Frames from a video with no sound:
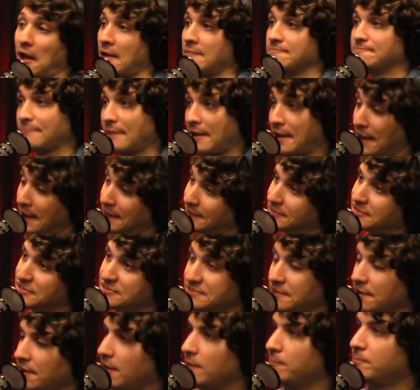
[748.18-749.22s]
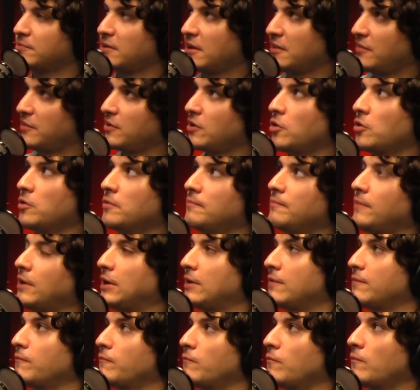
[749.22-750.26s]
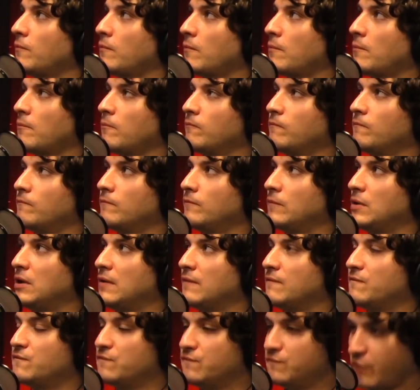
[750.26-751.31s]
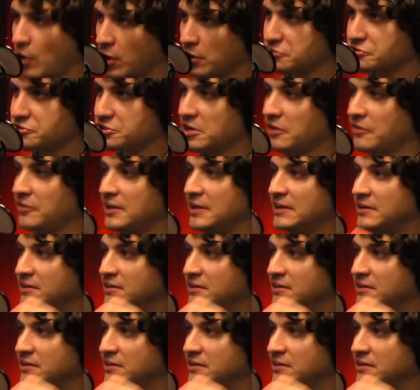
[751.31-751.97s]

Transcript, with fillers: I hate to say it, but I think like functionally